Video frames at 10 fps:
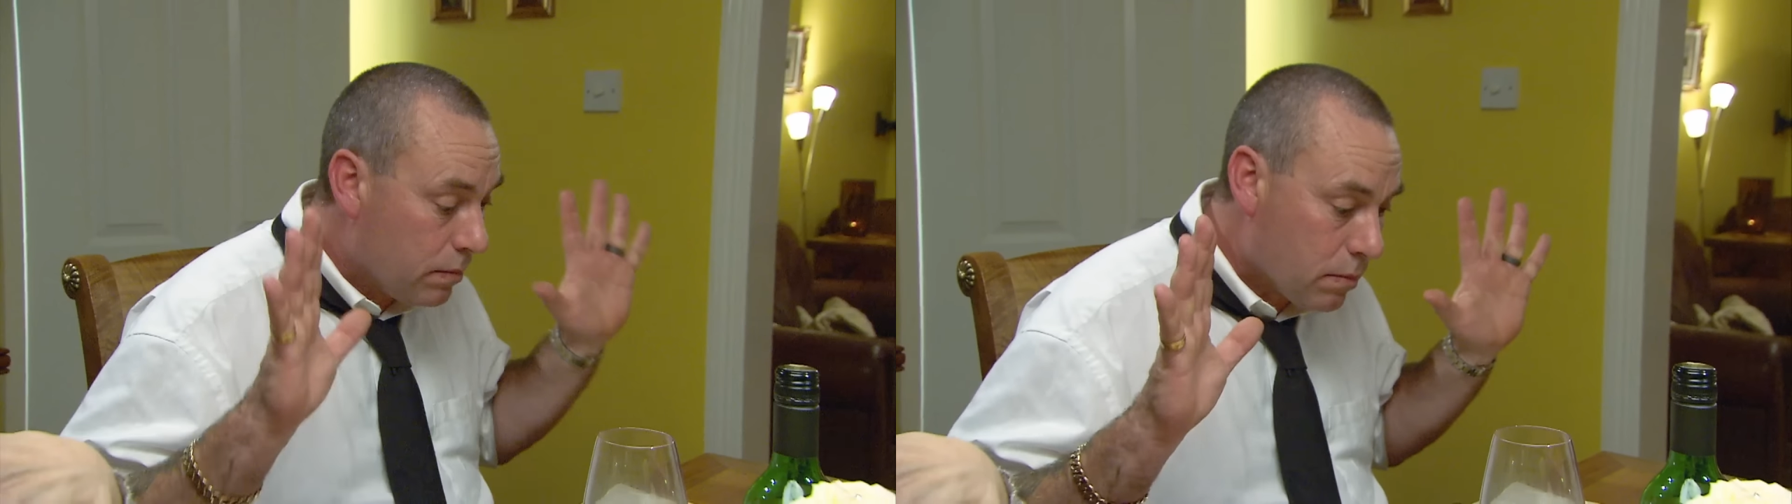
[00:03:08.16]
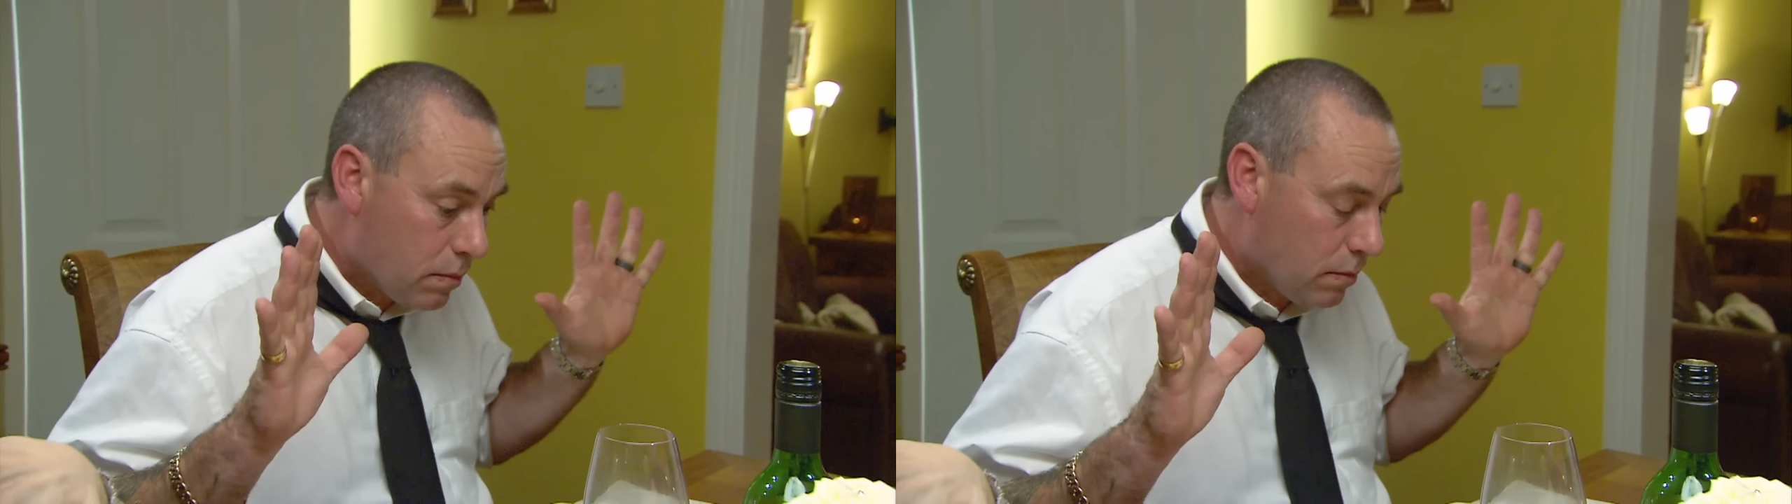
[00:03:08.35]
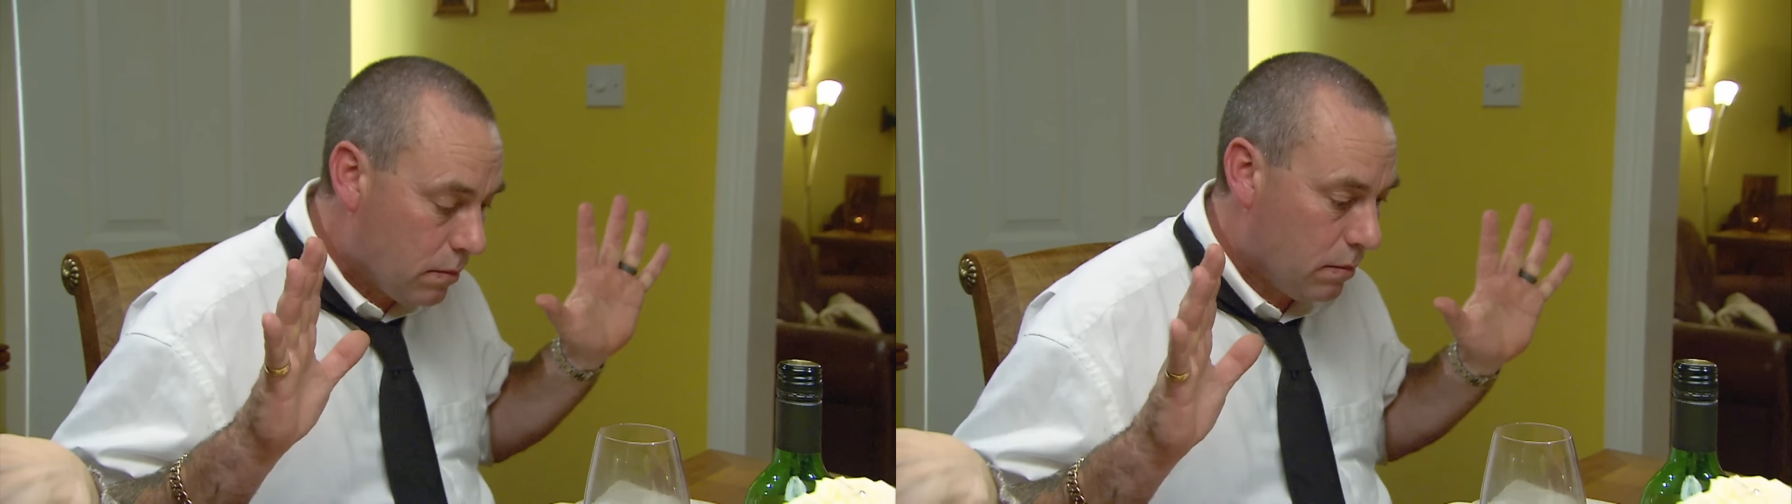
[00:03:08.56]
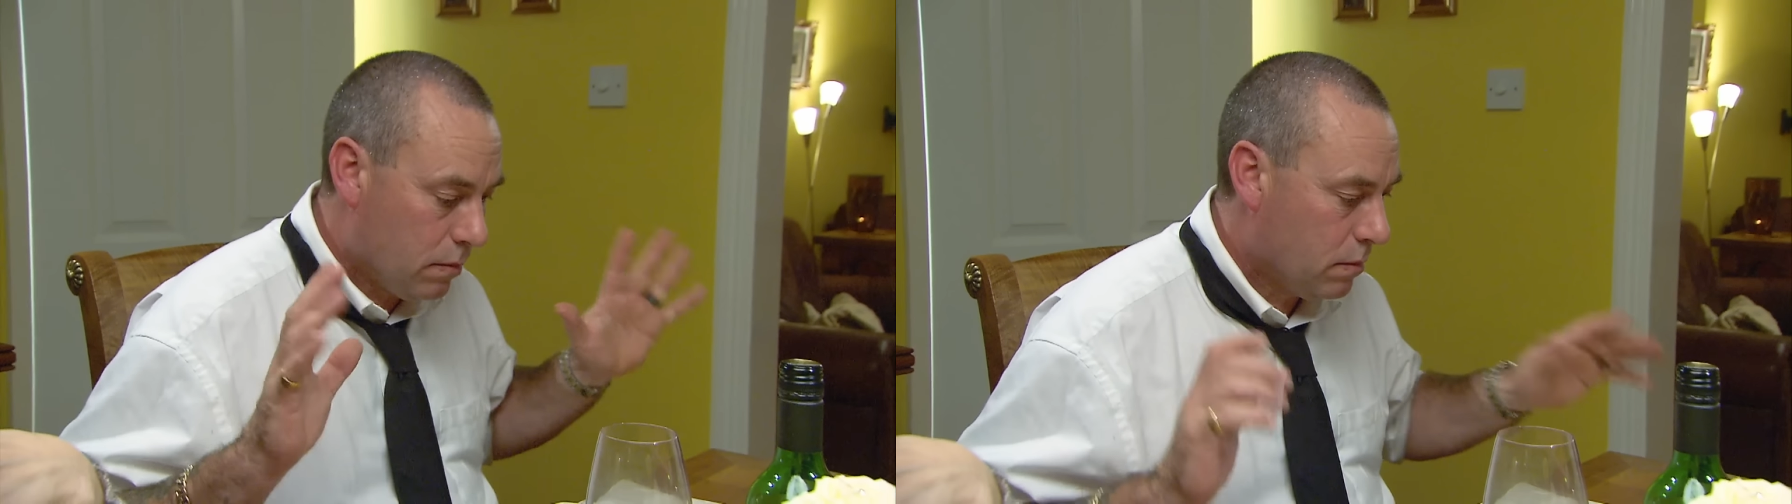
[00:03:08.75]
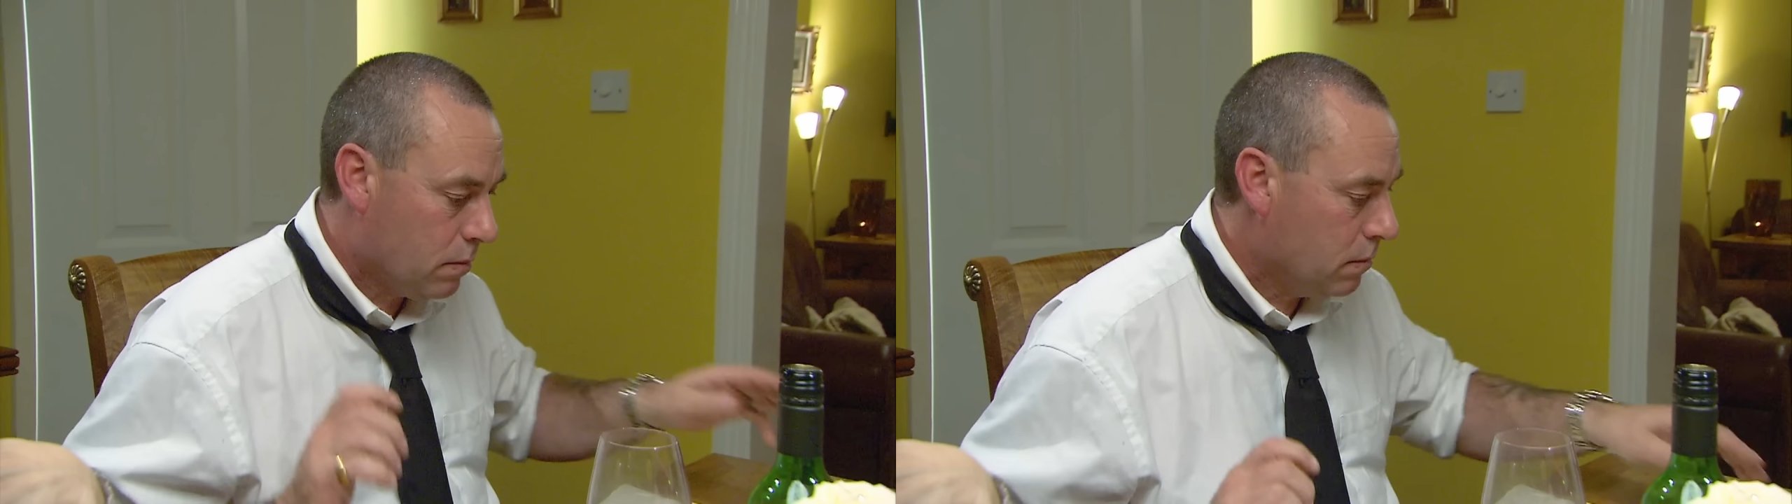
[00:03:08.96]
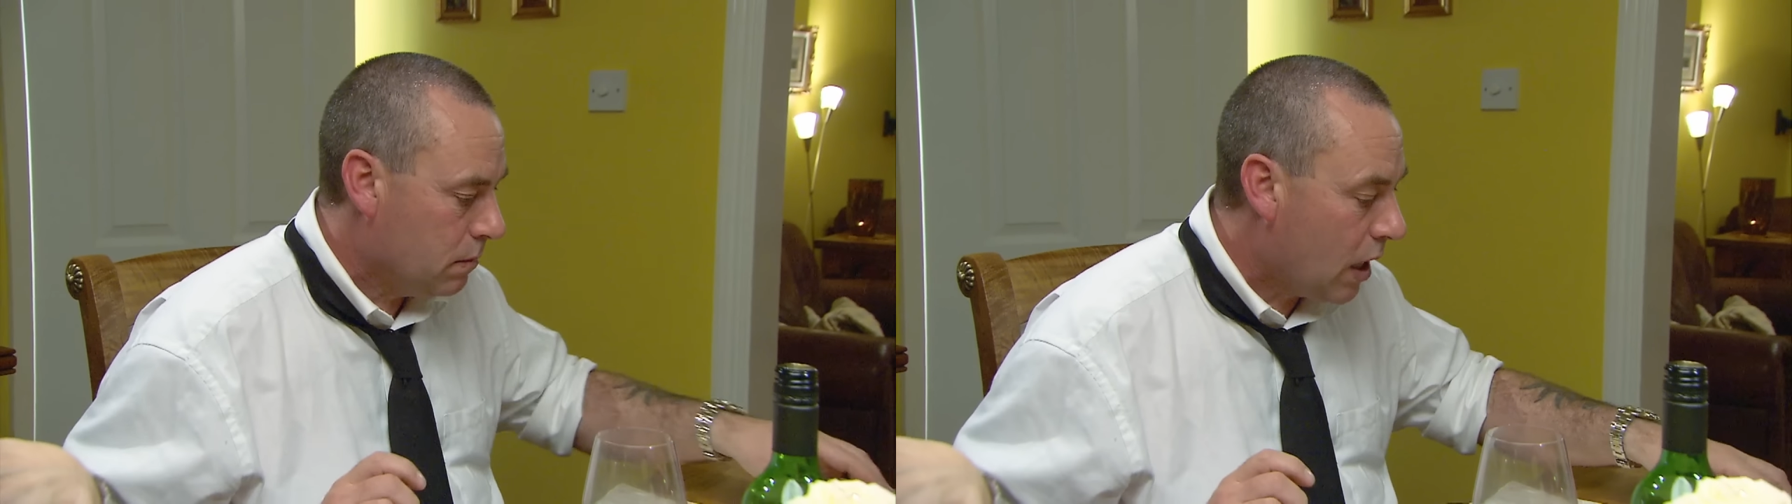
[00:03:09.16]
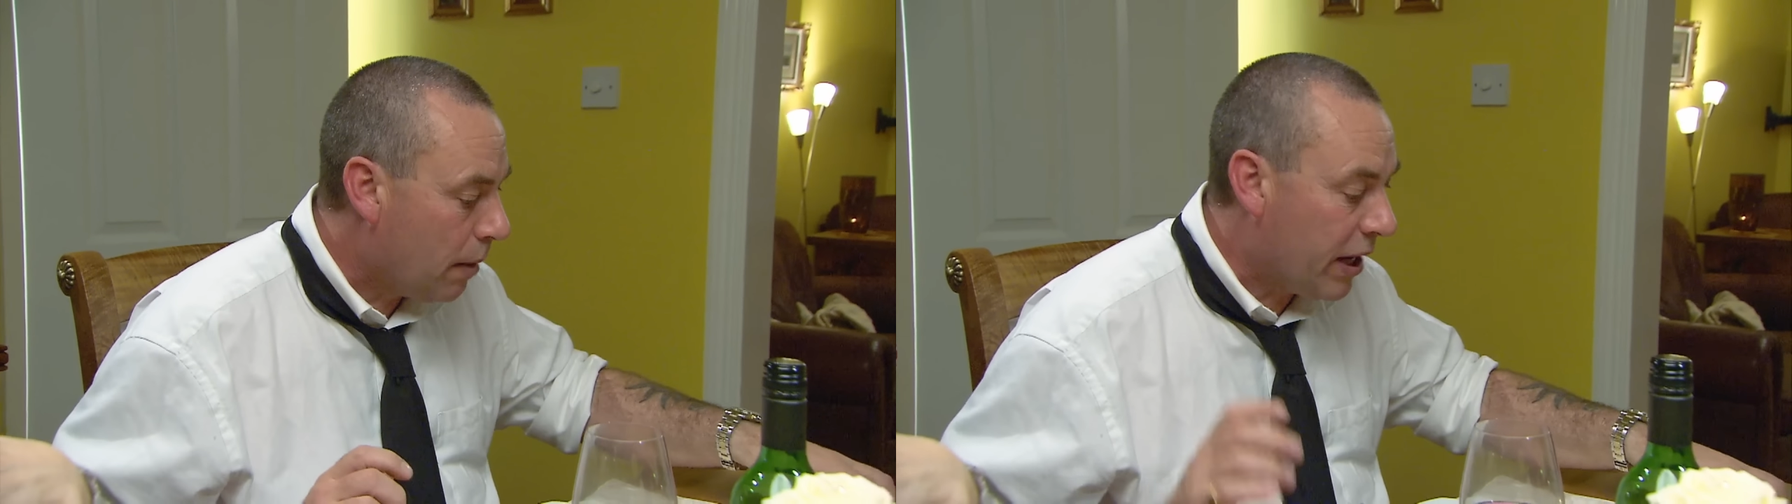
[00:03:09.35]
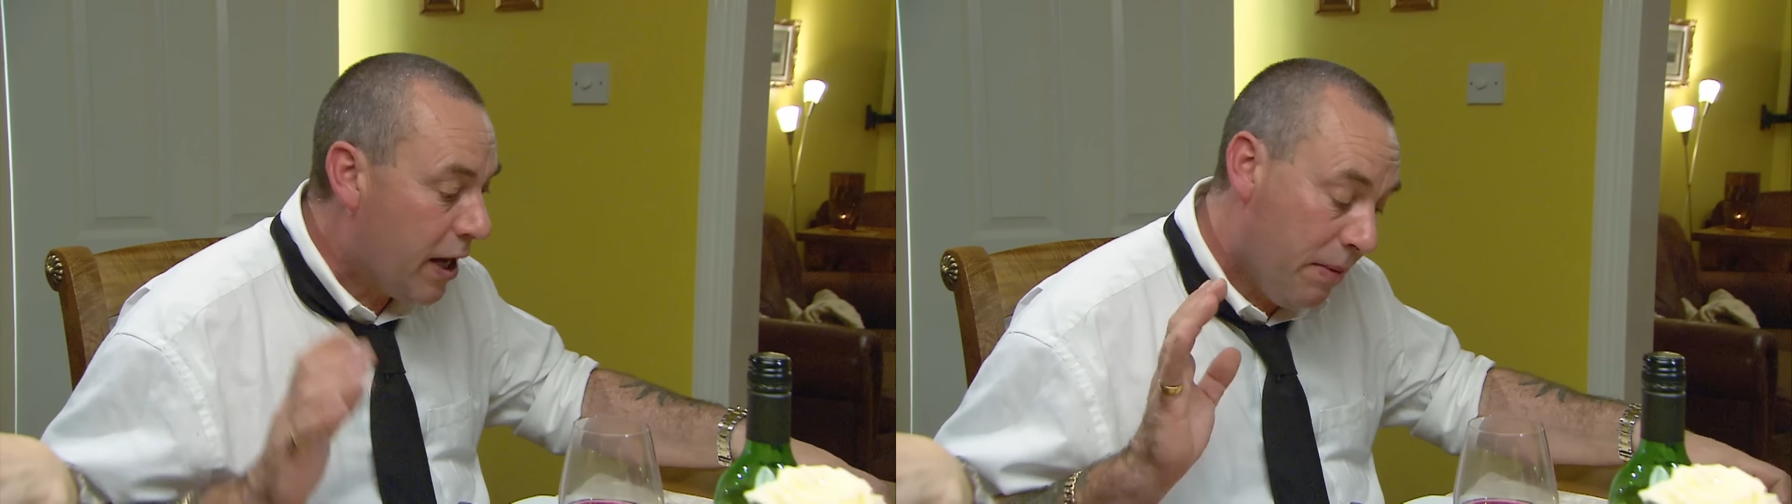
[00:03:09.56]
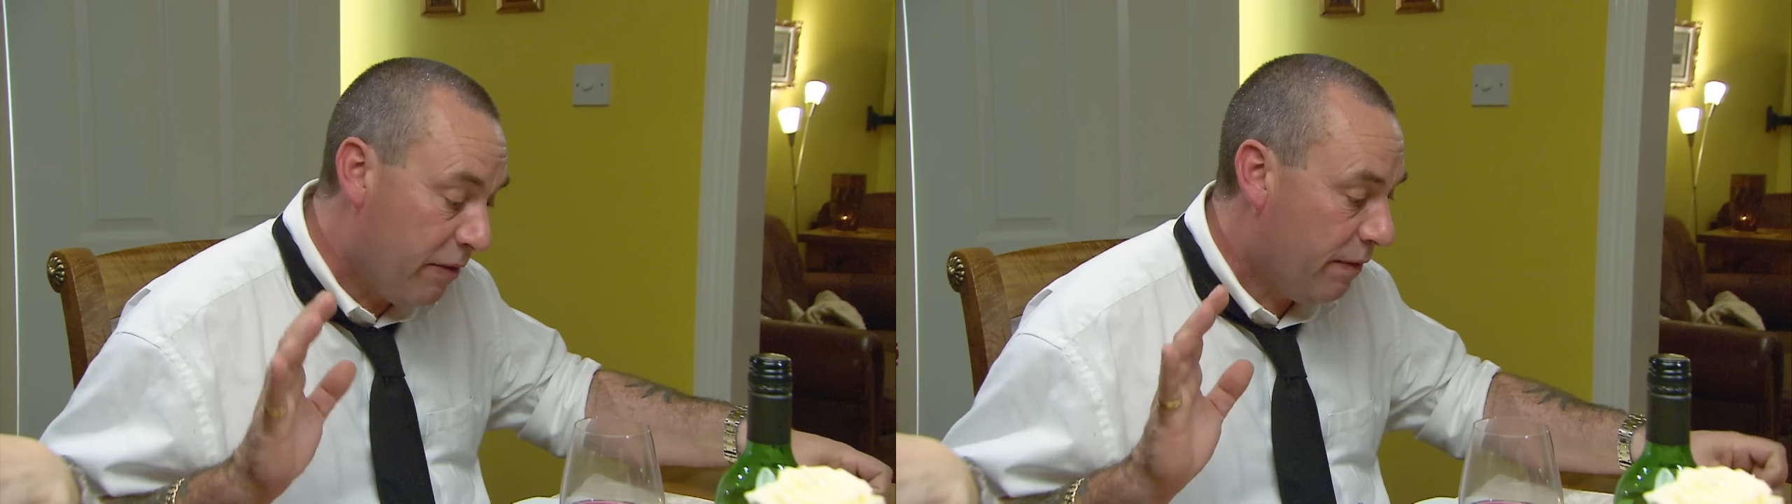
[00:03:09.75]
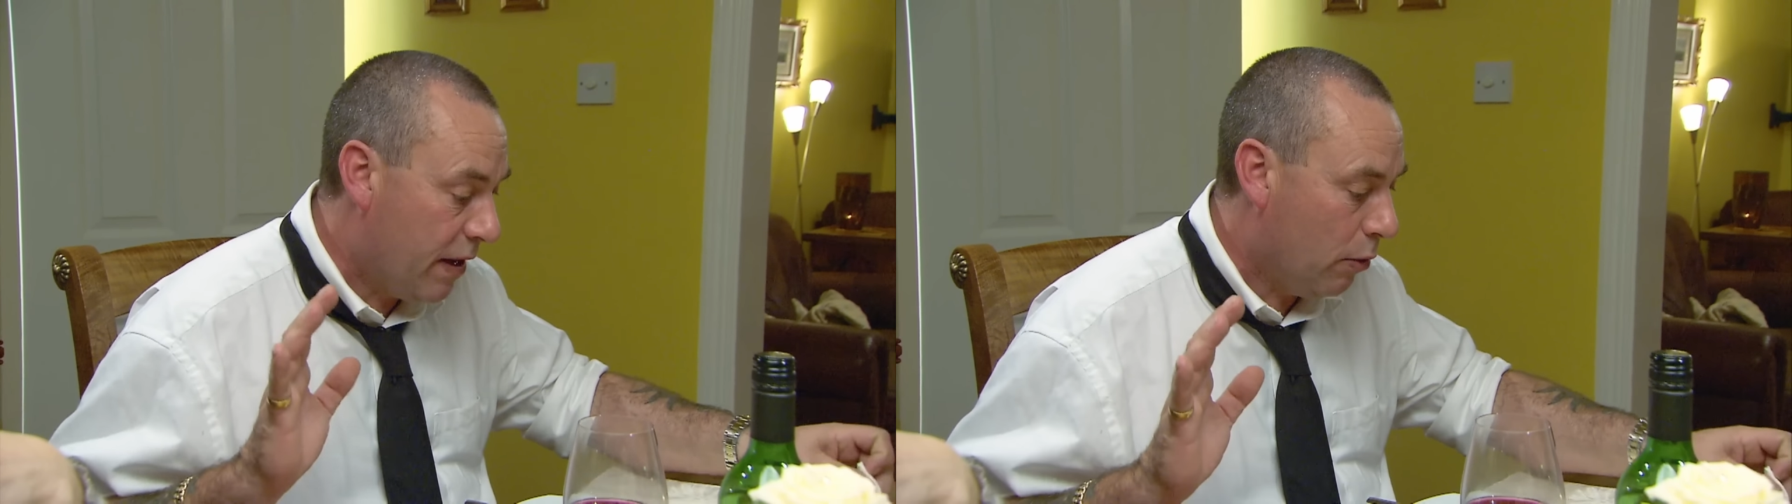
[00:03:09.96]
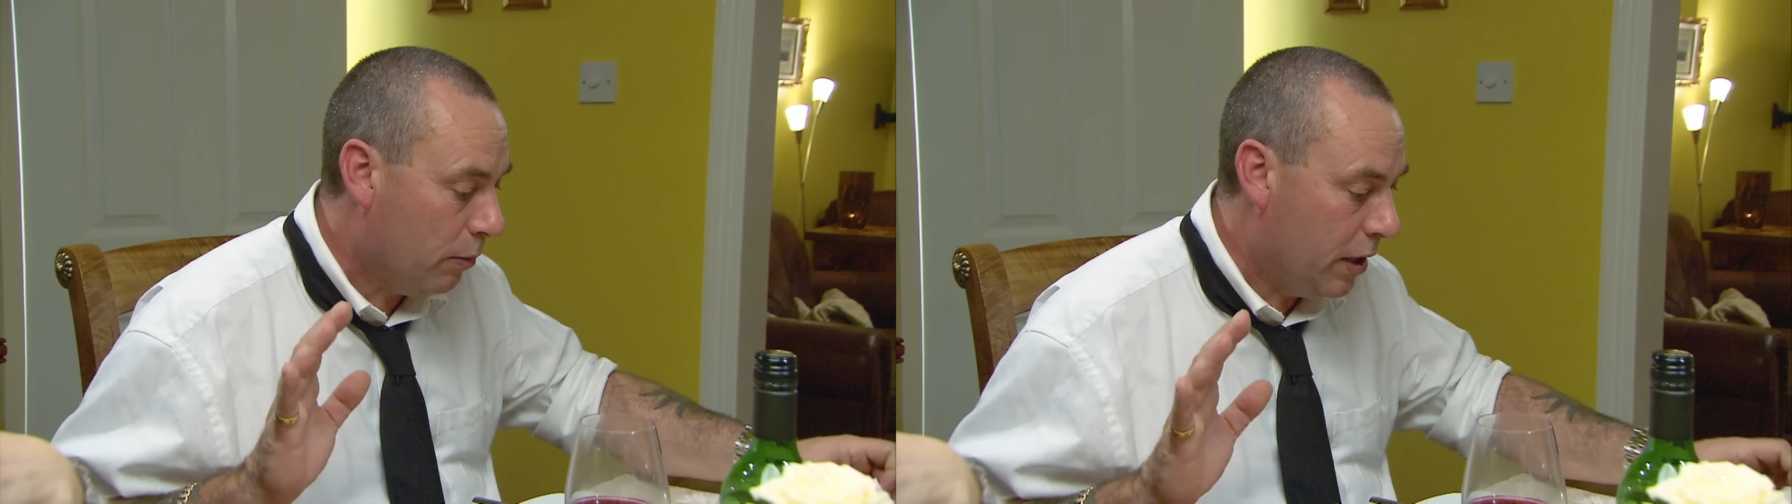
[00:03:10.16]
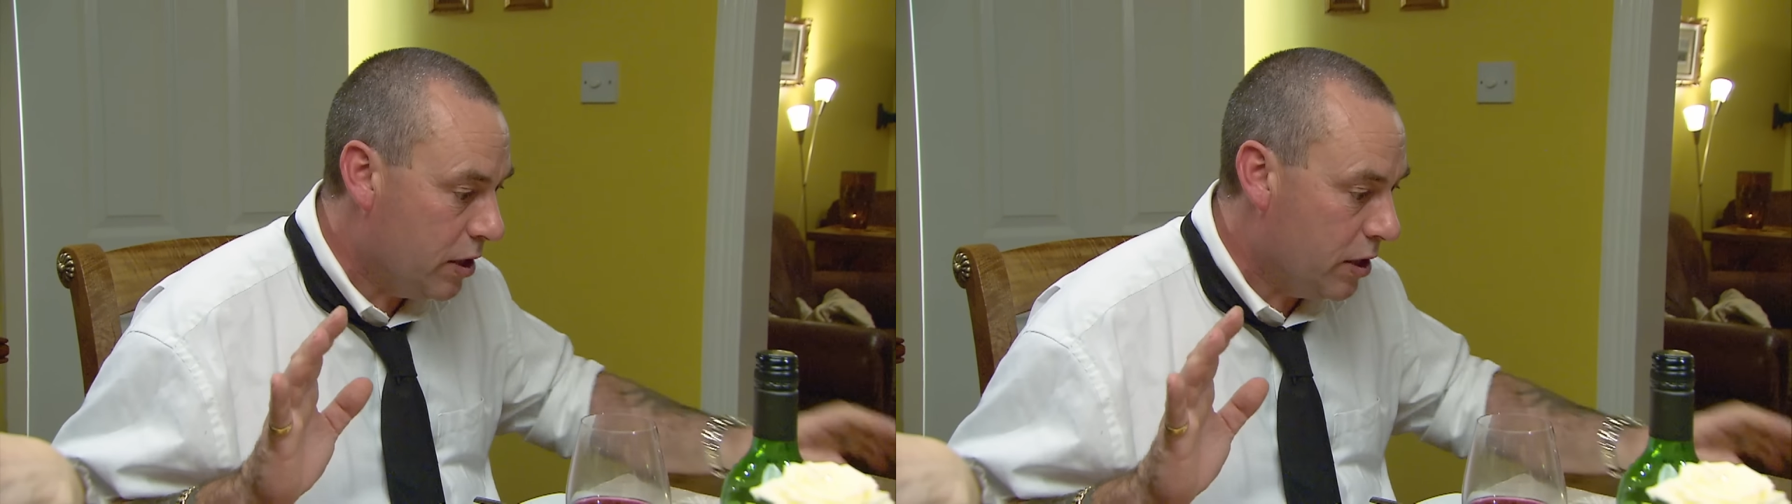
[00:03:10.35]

tonight. Okay. I'm getting a bit fed up with